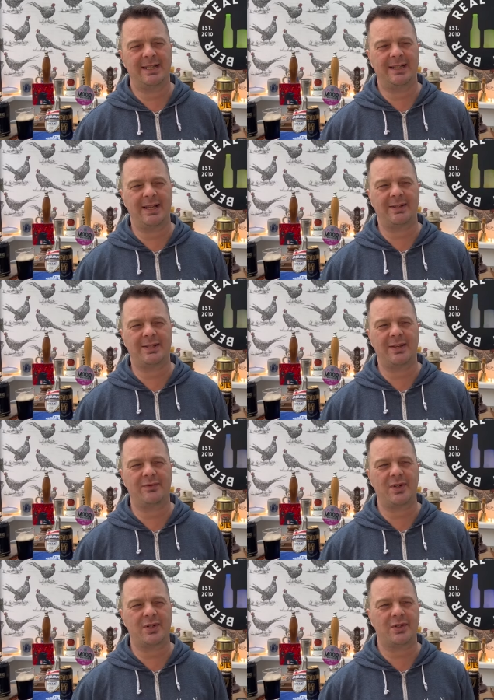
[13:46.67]
they they
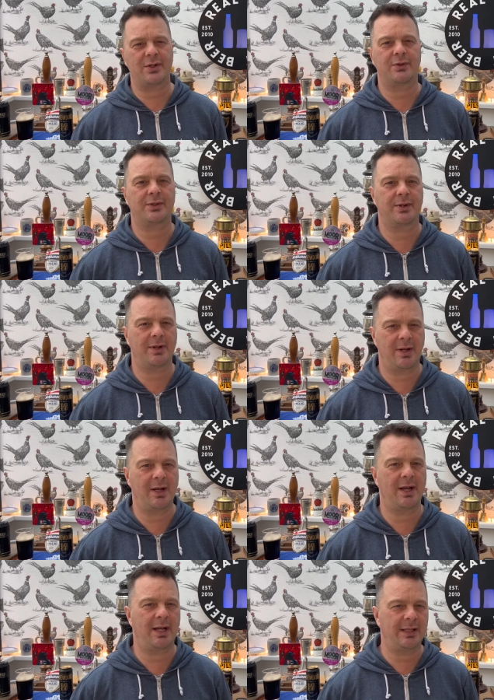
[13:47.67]
just used
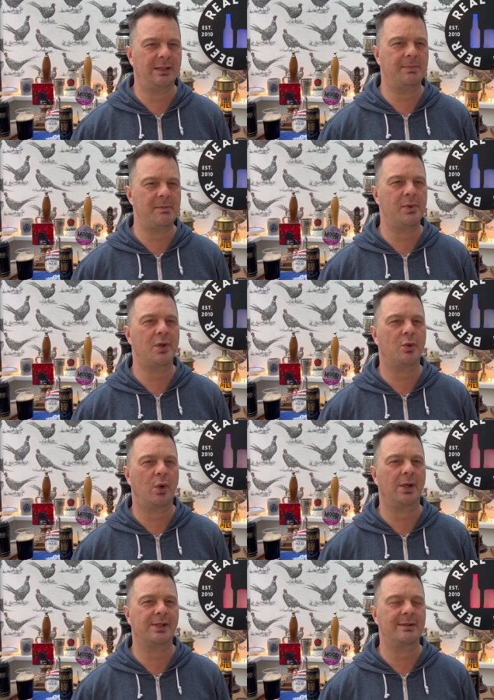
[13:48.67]
a little bit more
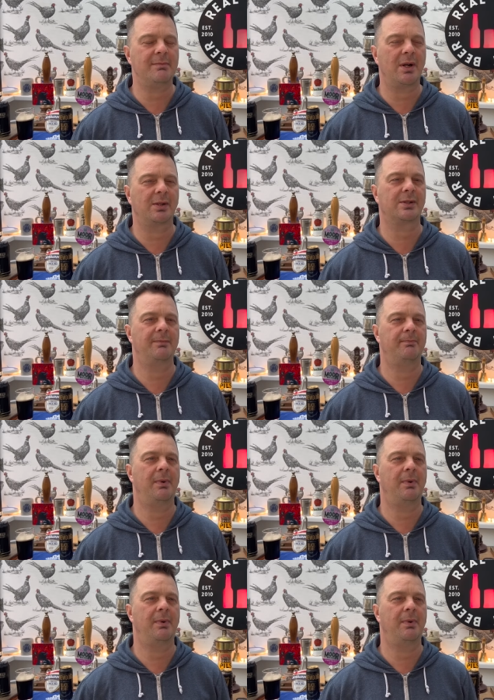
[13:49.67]
quality malt, I